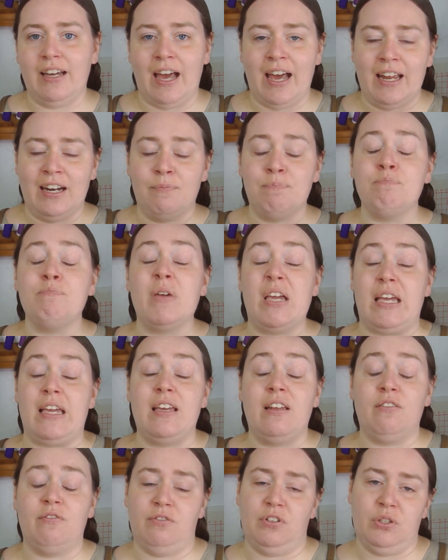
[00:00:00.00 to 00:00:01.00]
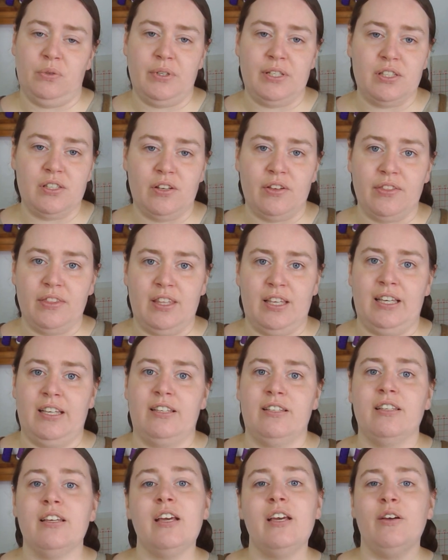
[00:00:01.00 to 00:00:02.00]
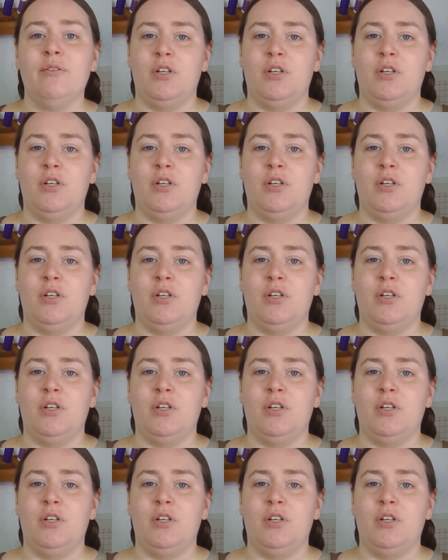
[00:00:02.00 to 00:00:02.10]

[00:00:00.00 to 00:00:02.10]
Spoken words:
had a big influence on things,